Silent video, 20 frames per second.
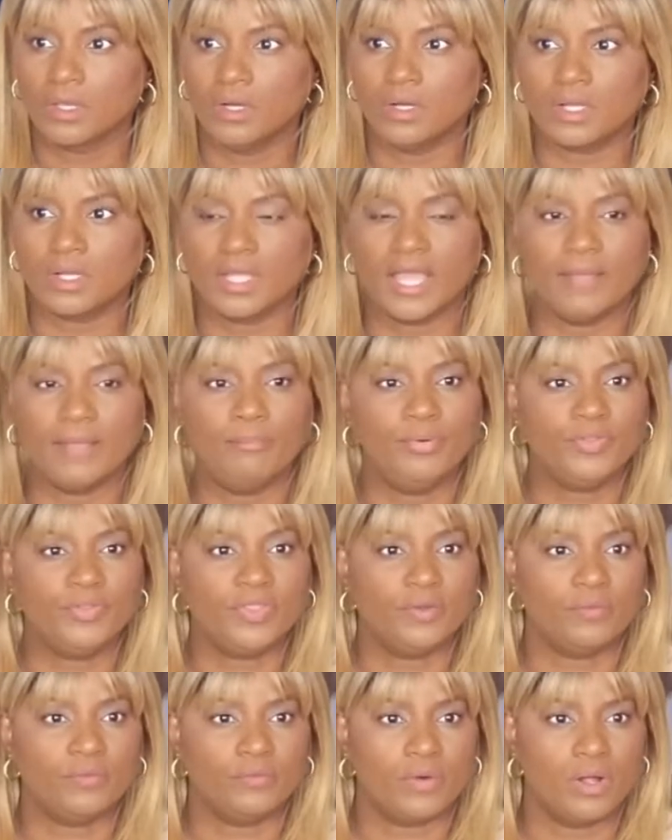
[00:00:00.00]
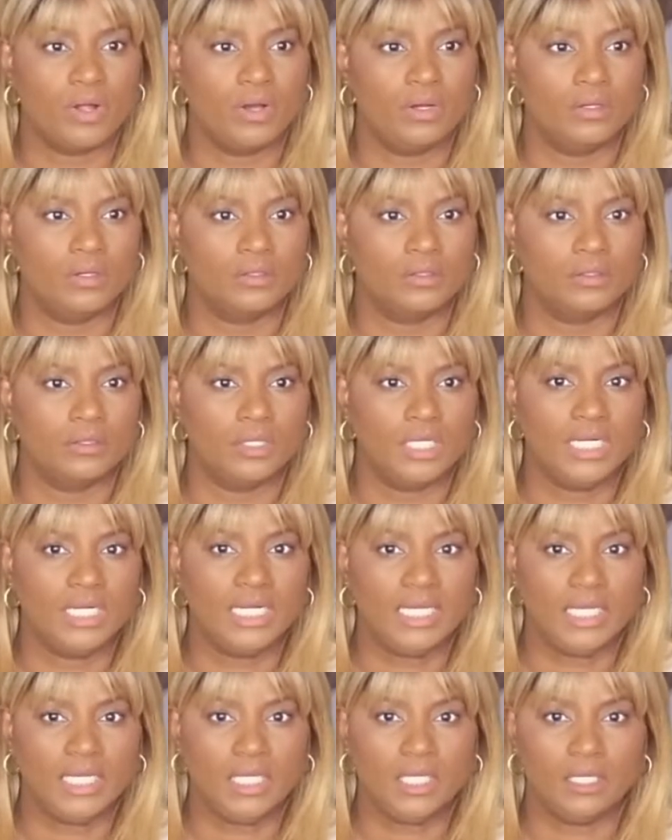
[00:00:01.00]
okay, I put the wrong
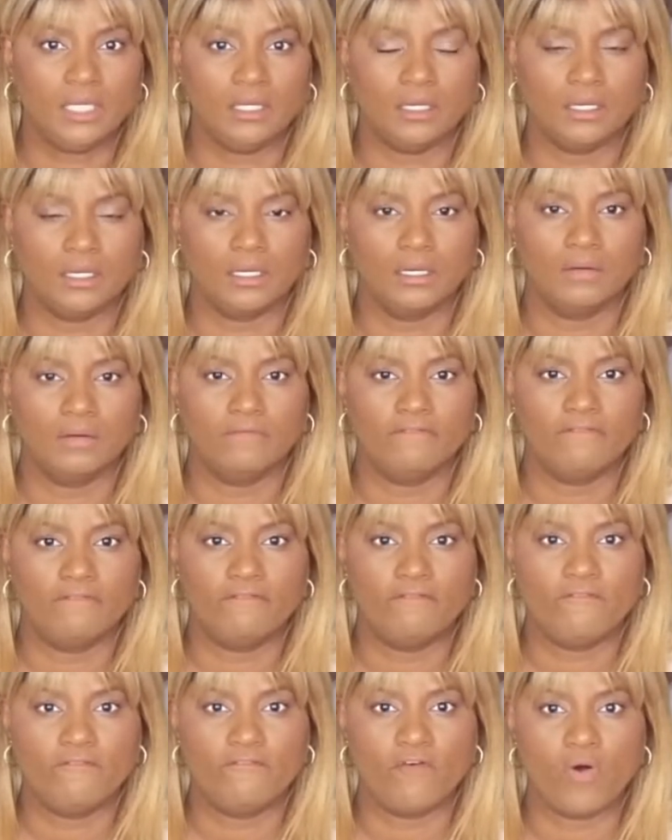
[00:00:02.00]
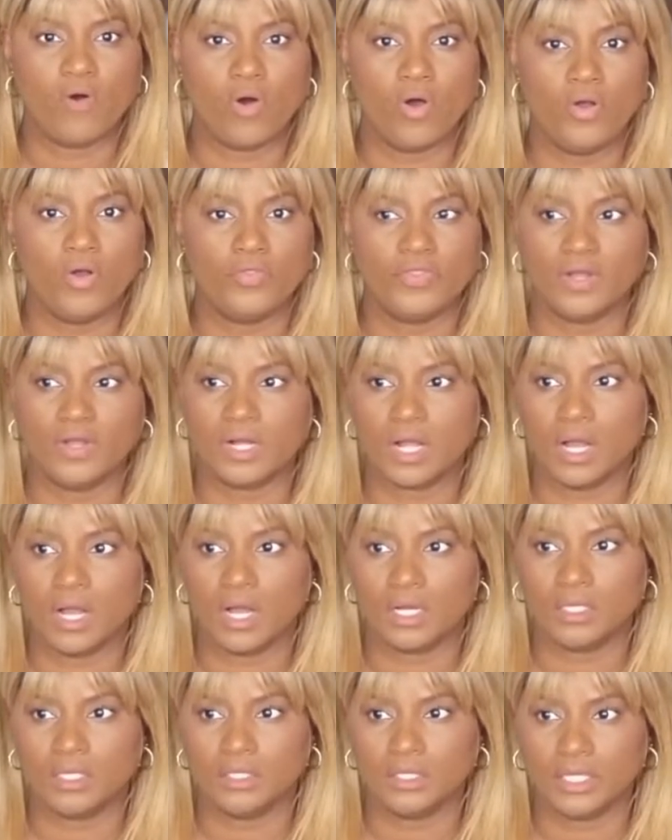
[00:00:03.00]
link for the
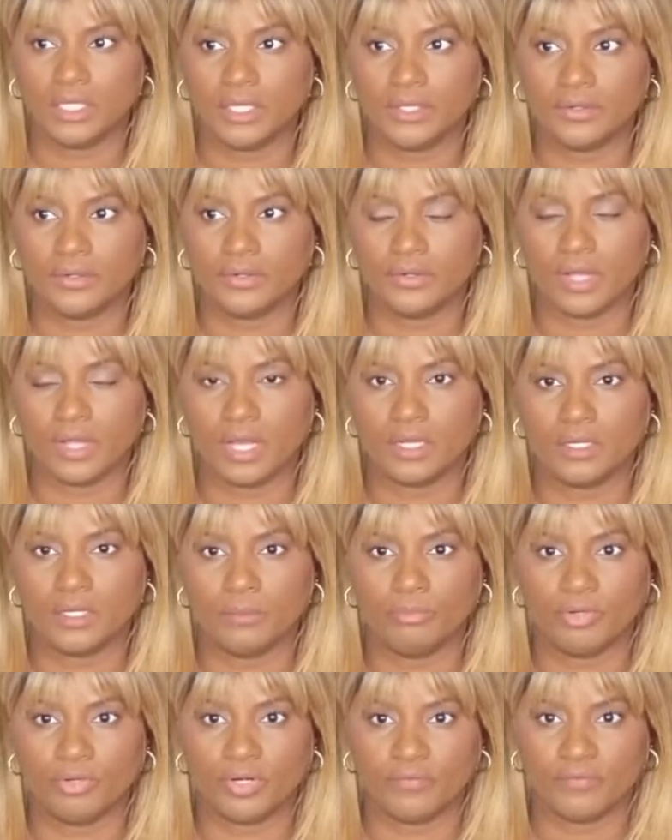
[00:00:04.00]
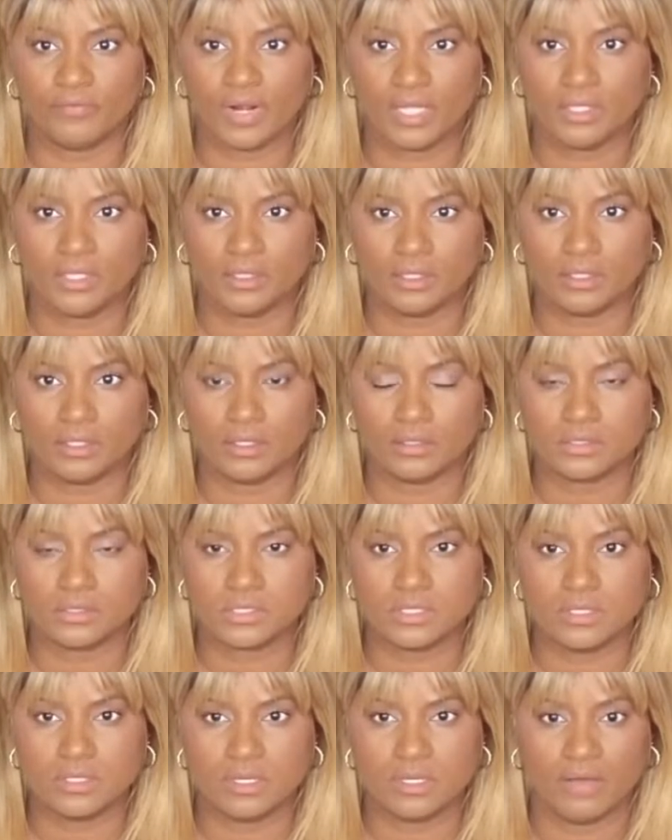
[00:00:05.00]
calculator. I'm going to put it right there
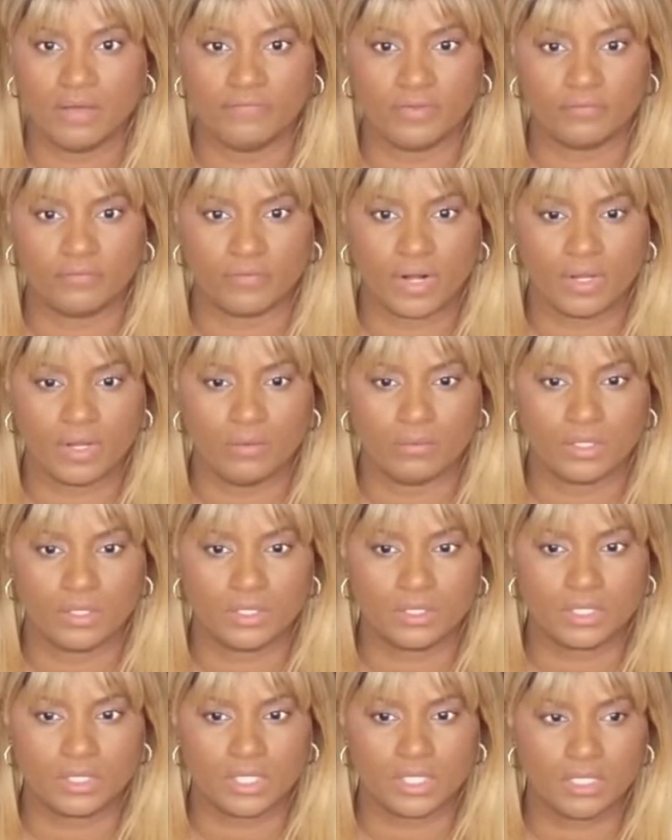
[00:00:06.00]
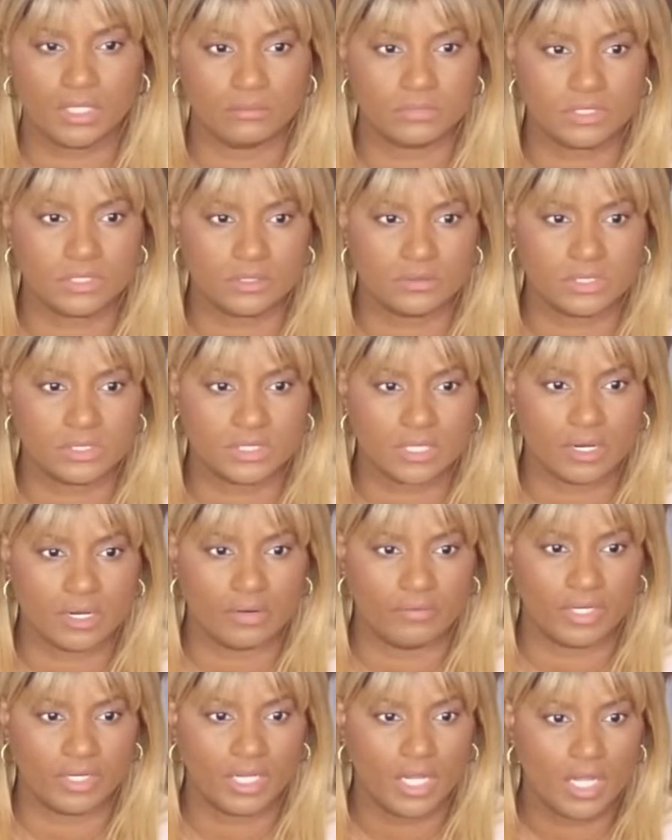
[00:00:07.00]
so you have the right one. I am so
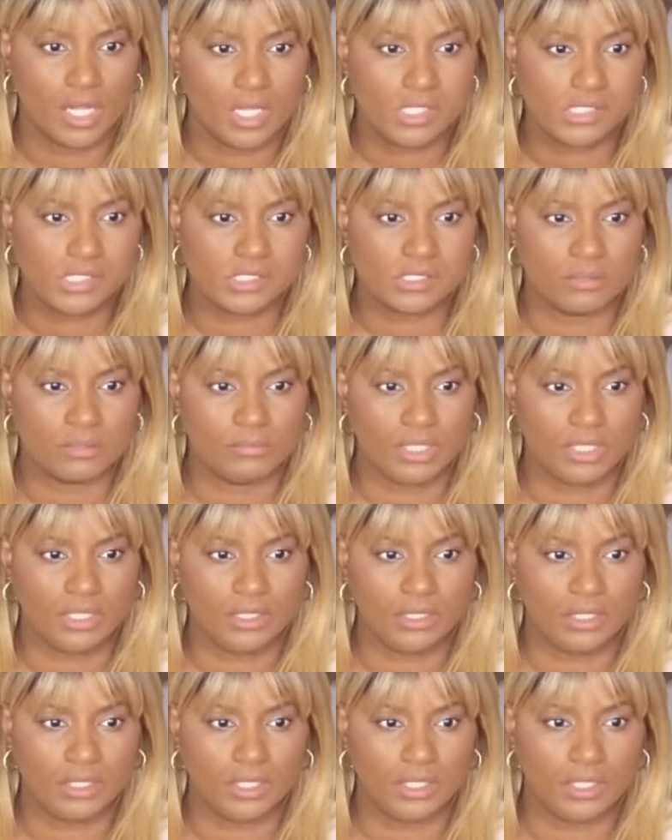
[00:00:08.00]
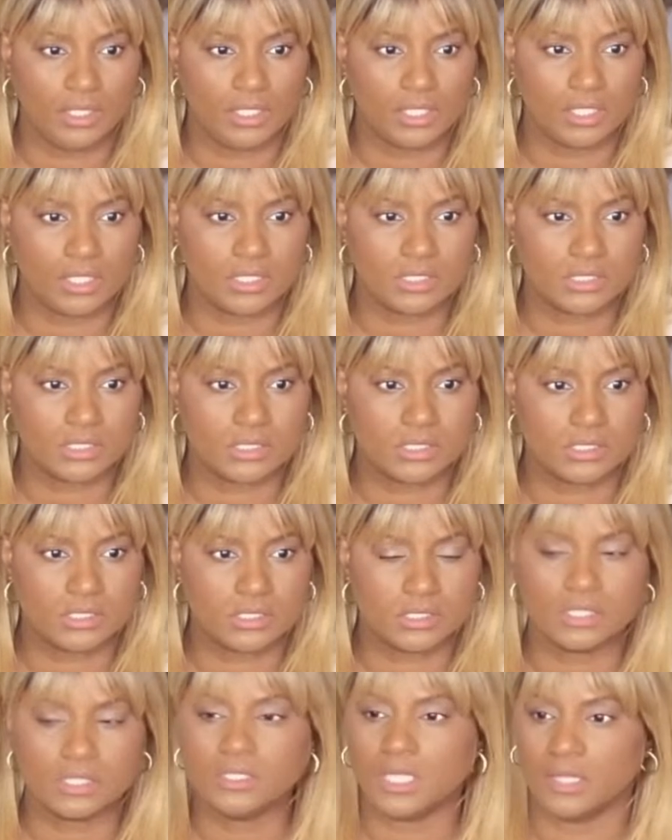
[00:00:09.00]
sorry. So many
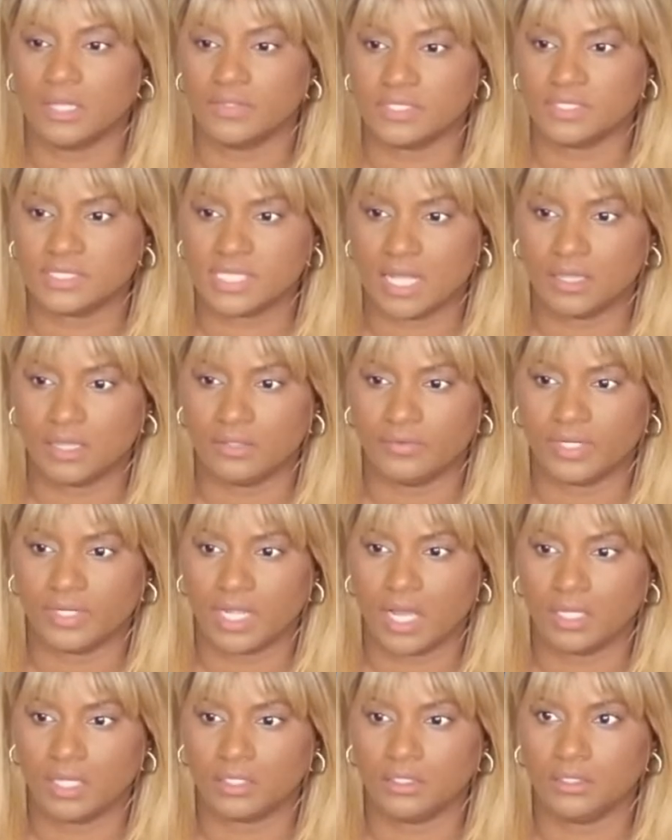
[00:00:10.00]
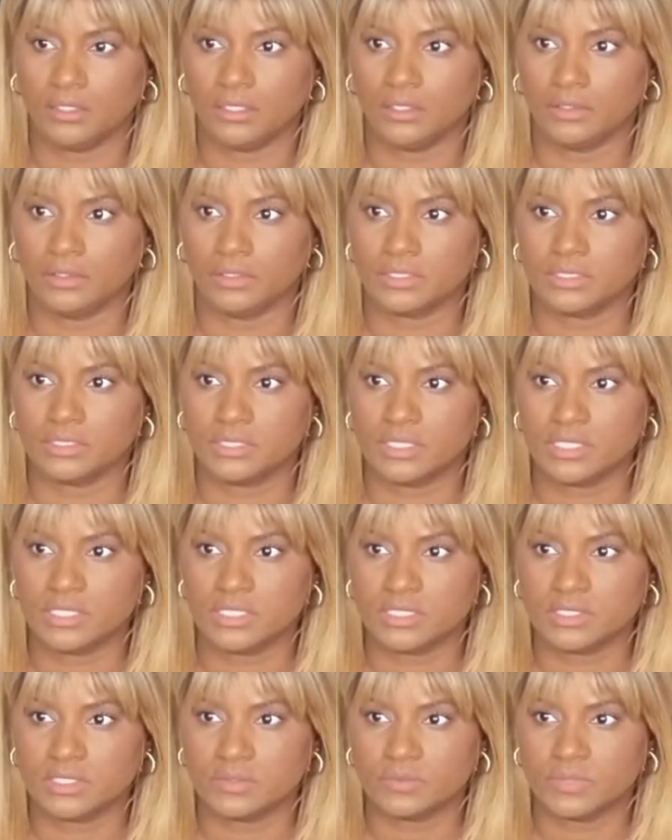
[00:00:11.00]
links. Yeah, the salary calculator is
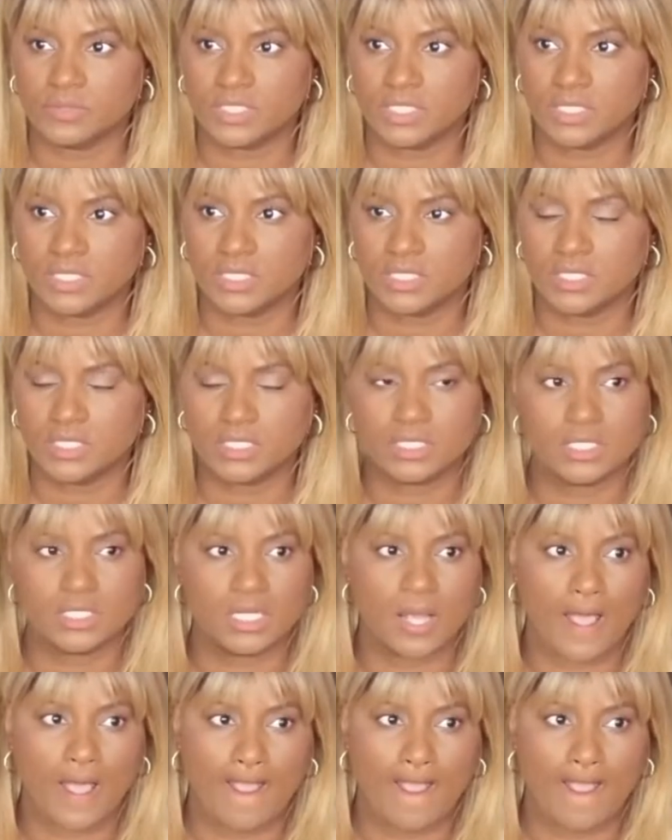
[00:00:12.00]
this one.